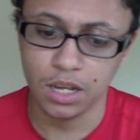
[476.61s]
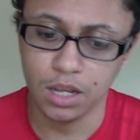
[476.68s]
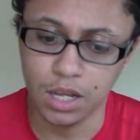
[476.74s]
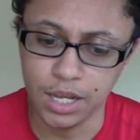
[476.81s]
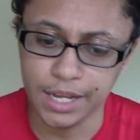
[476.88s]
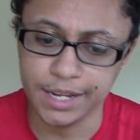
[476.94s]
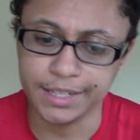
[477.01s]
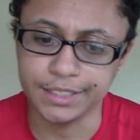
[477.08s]

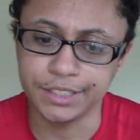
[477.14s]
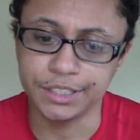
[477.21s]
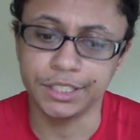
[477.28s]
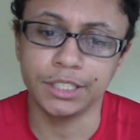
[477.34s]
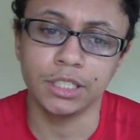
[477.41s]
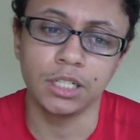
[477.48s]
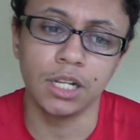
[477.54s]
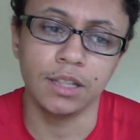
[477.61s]
And
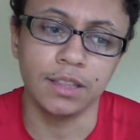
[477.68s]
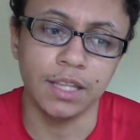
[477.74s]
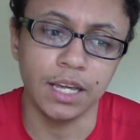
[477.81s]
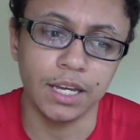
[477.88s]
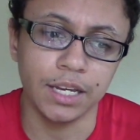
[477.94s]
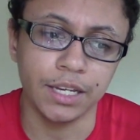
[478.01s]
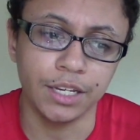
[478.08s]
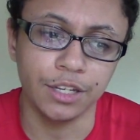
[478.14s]

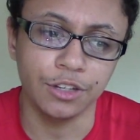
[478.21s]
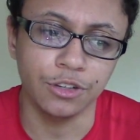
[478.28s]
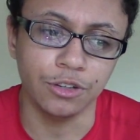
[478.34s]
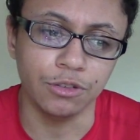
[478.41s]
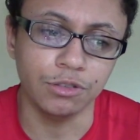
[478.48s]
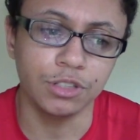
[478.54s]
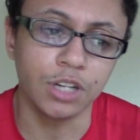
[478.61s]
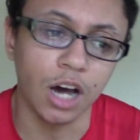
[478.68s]
they
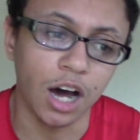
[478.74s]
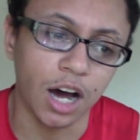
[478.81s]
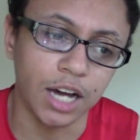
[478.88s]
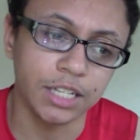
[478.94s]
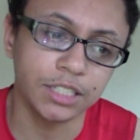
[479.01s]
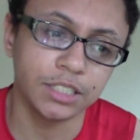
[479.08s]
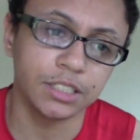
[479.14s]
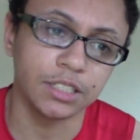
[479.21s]
use
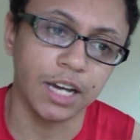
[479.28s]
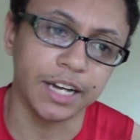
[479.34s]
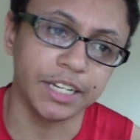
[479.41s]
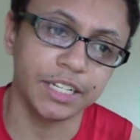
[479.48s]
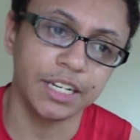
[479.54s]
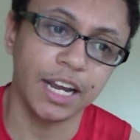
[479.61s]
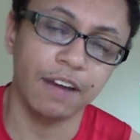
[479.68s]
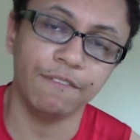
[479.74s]
gauze. I
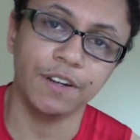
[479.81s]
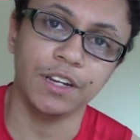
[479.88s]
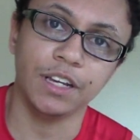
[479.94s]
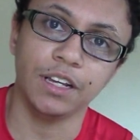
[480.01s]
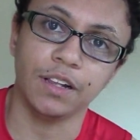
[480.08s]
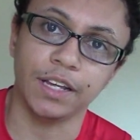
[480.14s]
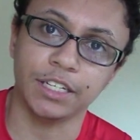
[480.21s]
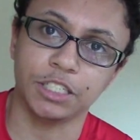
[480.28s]
didn't have any like